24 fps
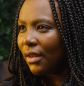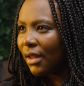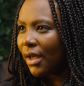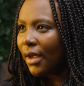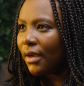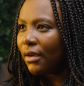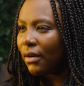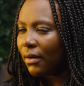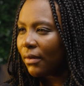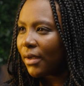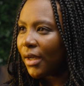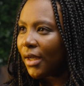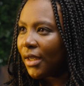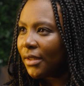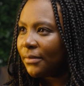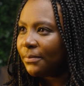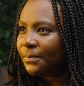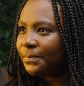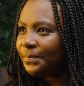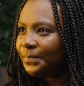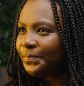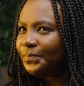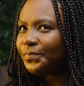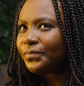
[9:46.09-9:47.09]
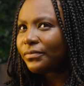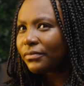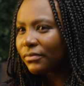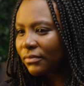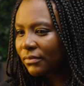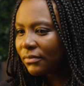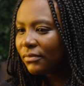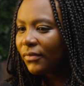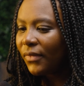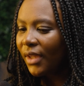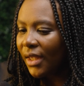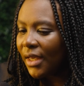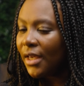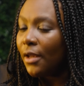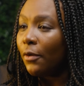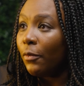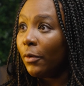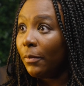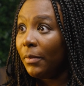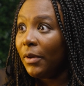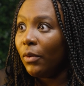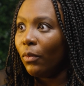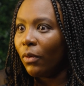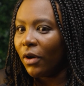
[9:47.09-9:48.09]
then like okay,
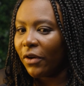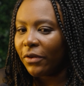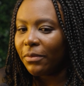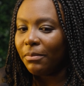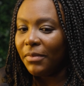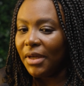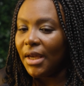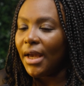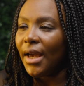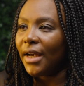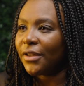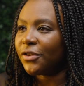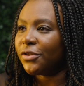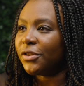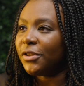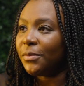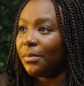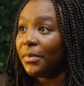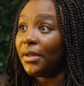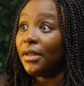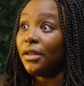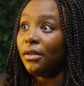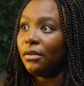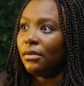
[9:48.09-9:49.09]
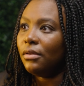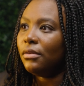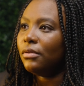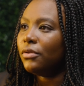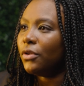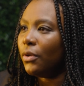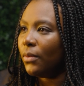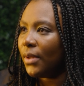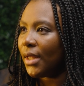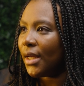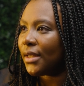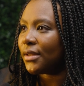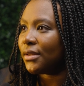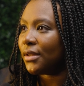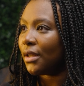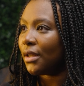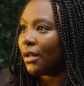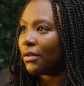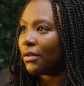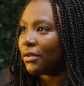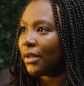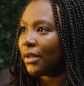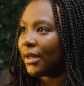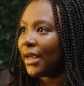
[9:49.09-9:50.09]
it would be worth me actually spending two thousand
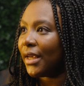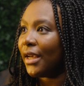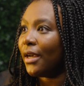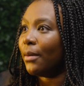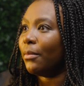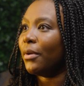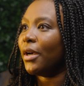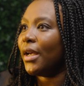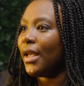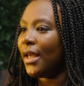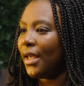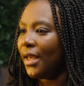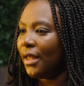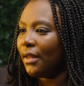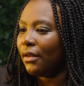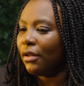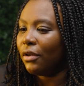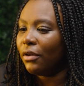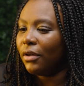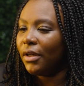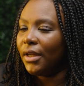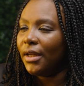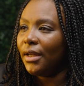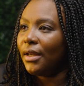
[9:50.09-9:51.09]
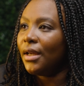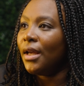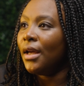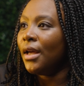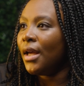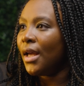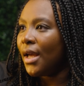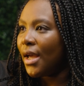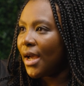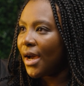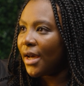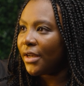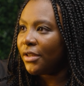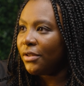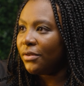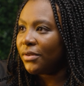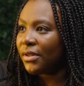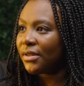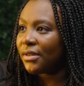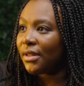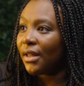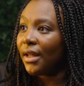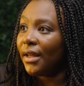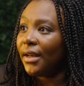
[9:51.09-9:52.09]
dollars on a camera and learning how to
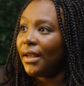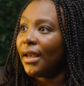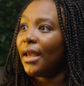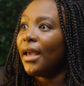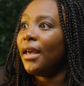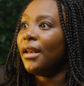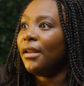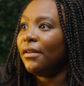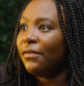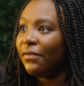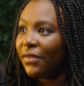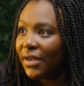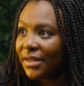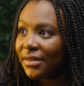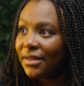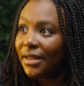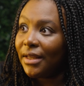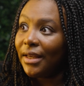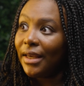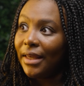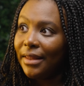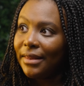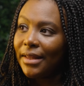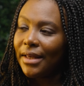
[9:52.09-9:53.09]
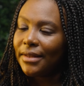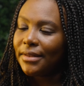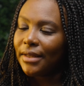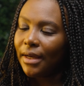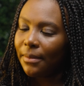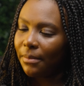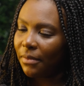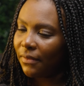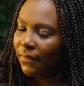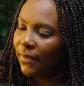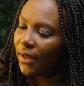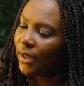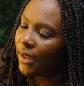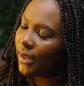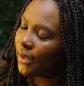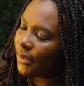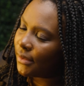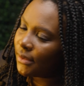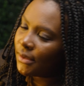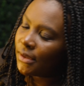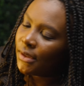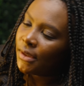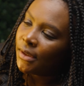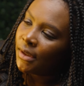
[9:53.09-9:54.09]
use this lighting and investing in that type of
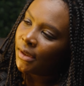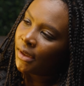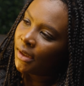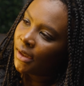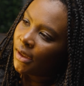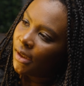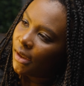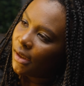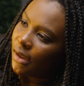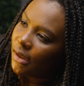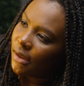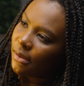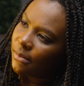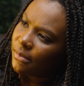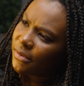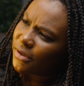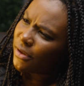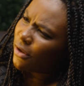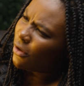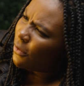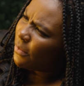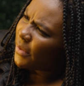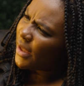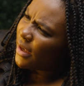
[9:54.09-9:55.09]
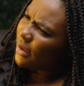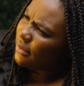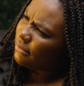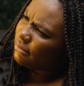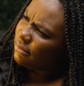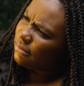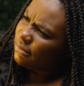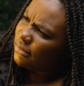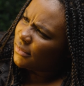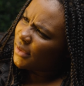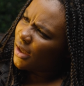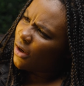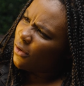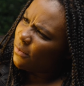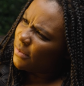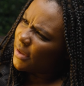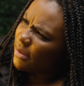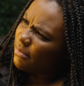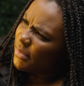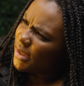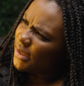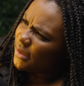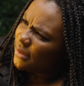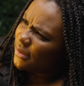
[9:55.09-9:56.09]
lighting. Um, so I hope that I hope
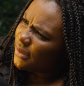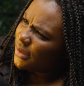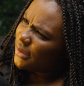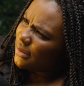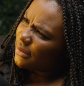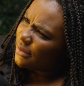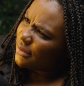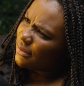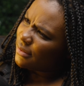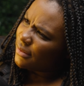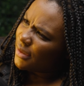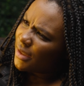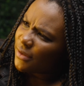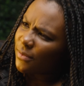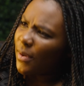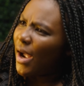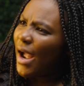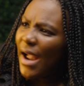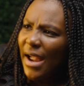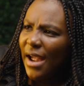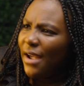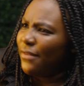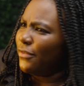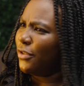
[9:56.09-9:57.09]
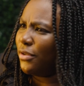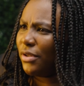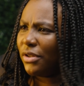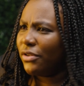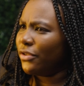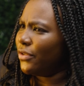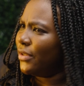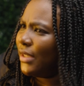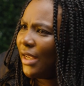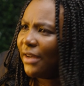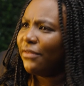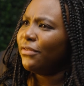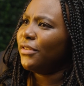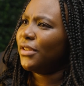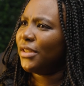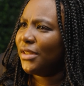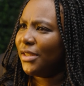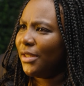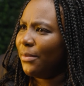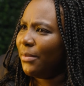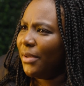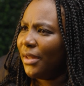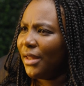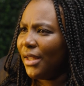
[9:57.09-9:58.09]
that made sense. And that's why I have you here
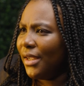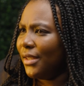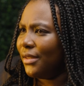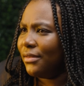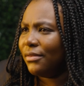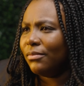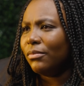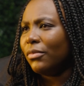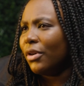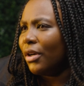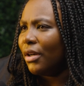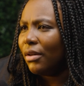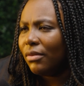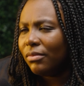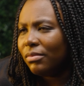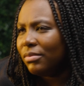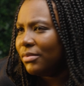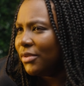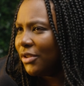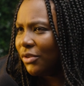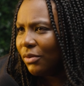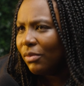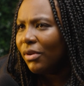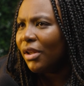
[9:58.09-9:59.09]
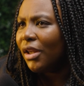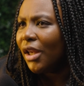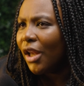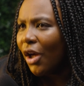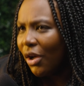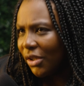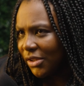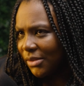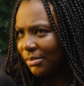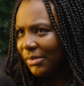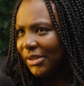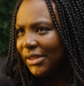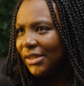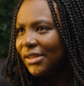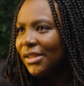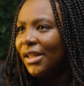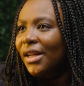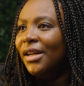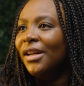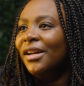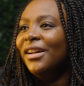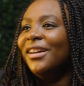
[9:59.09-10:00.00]
definitely to be like, yeah, bro, you sense. lost me.